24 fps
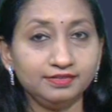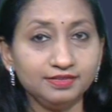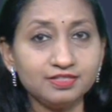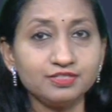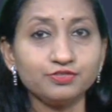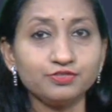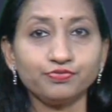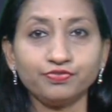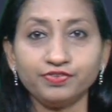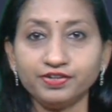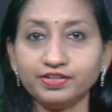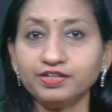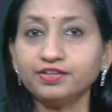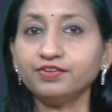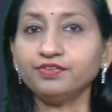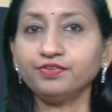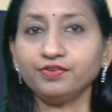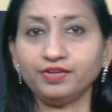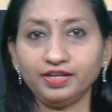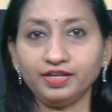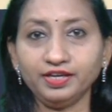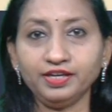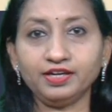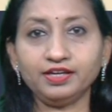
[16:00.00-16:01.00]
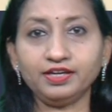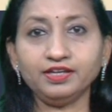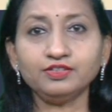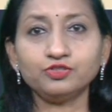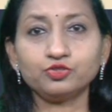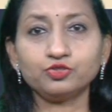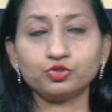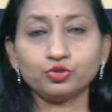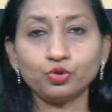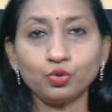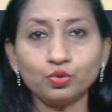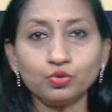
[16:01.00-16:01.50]
this figure A
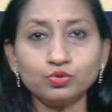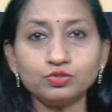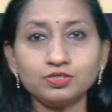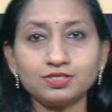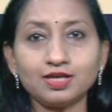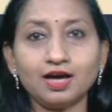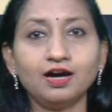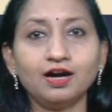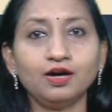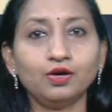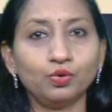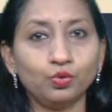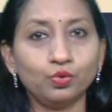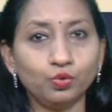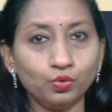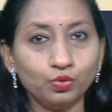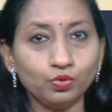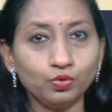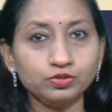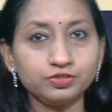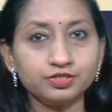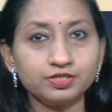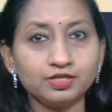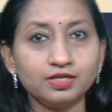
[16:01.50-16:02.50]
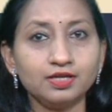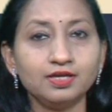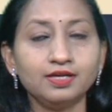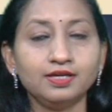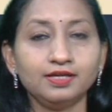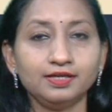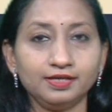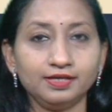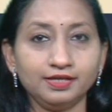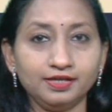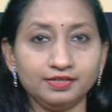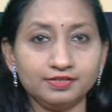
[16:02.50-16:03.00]
shows a holes
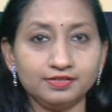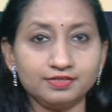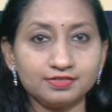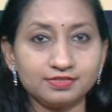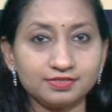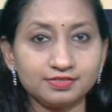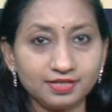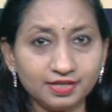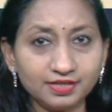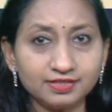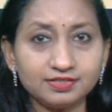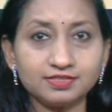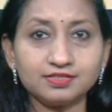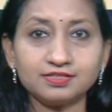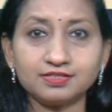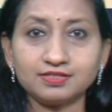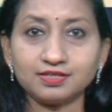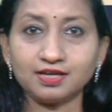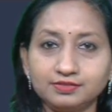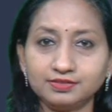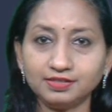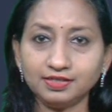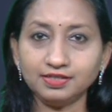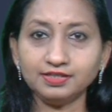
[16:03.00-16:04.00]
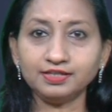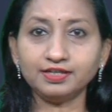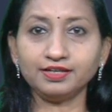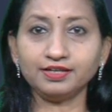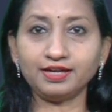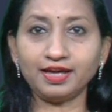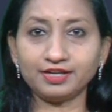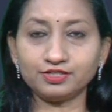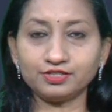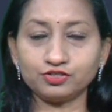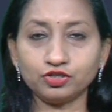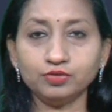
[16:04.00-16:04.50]
in 6th silicon
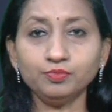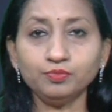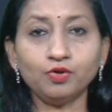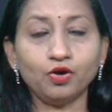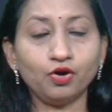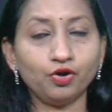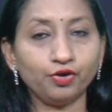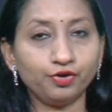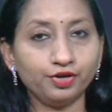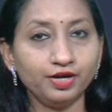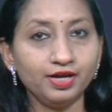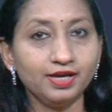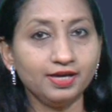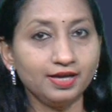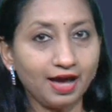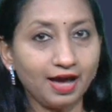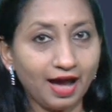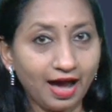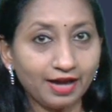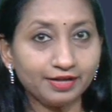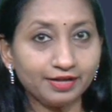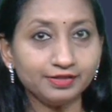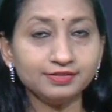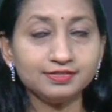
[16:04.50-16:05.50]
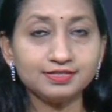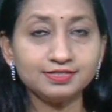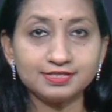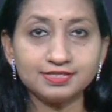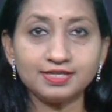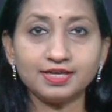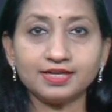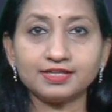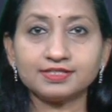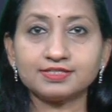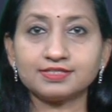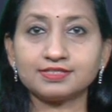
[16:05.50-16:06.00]
atom or ion
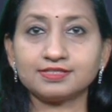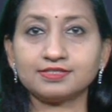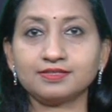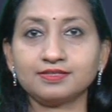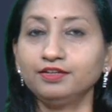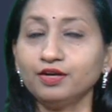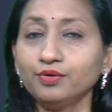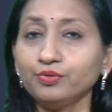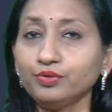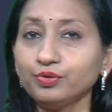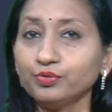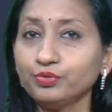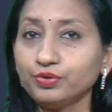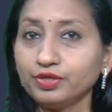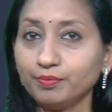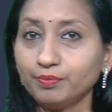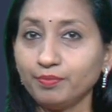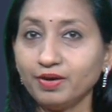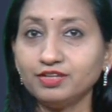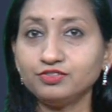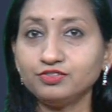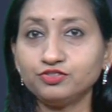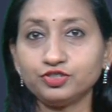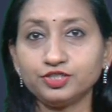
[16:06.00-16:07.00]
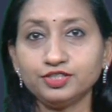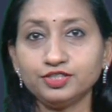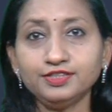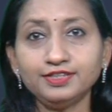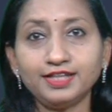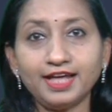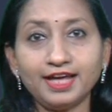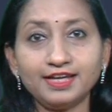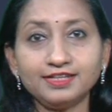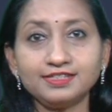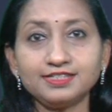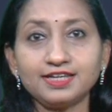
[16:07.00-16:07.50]
6. Now you imagine
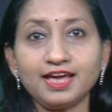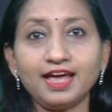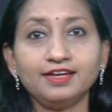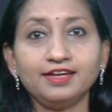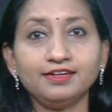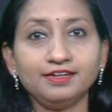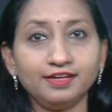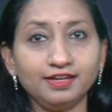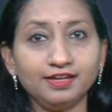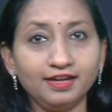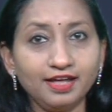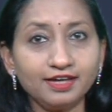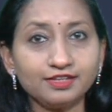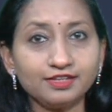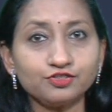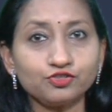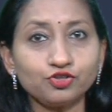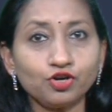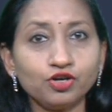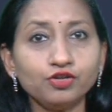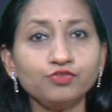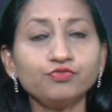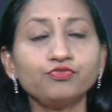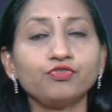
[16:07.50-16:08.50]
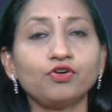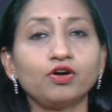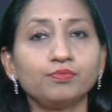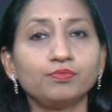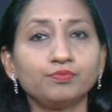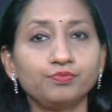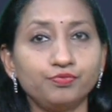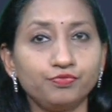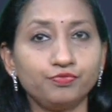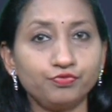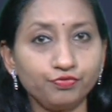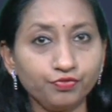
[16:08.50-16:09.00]
that an electron
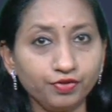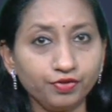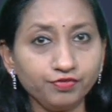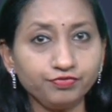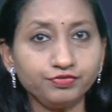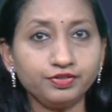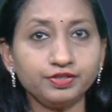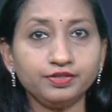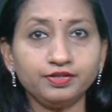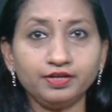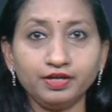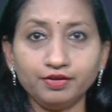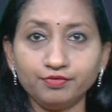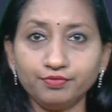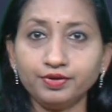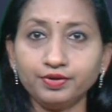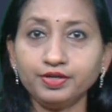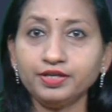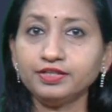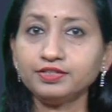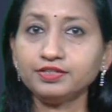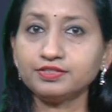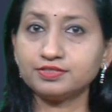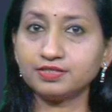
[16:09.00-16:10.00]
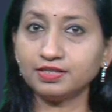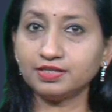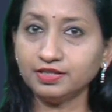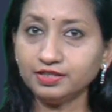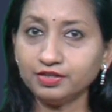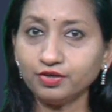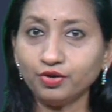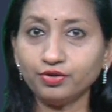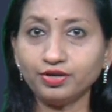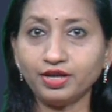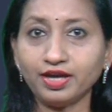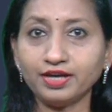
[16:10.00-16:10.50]
from 5th neighboring
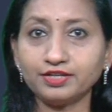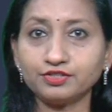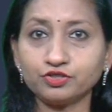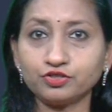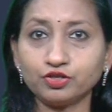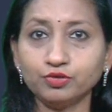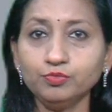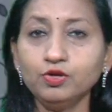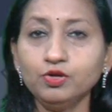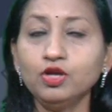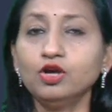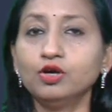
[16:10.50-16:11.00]
silicon atom